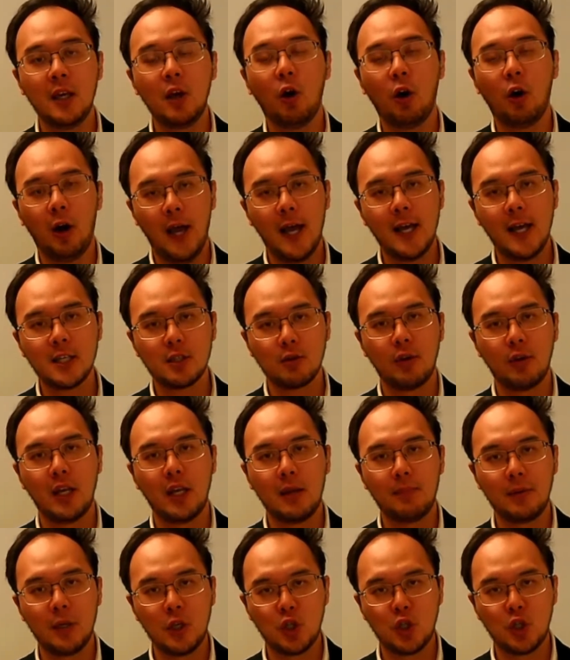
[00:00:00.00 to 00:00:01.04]
or has already
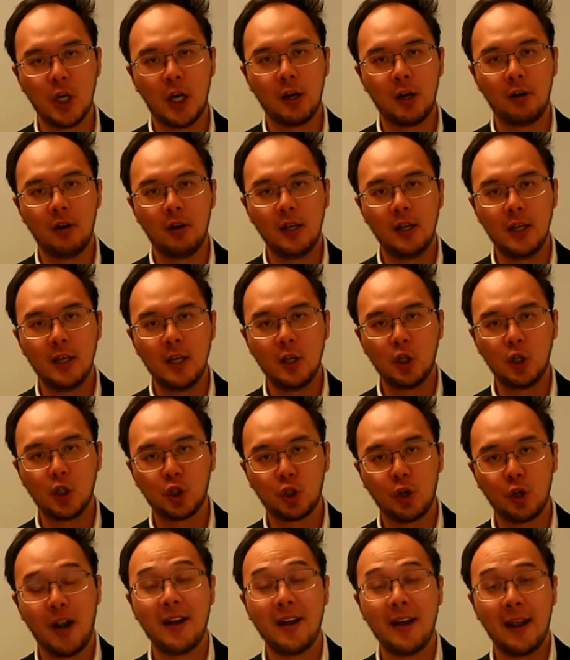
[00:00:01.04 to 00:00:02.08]
been generally
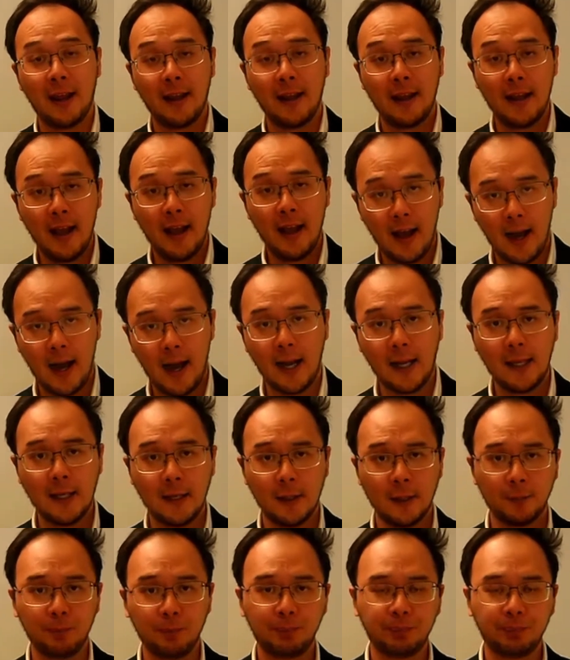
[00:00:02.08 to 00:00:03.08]
trending higher.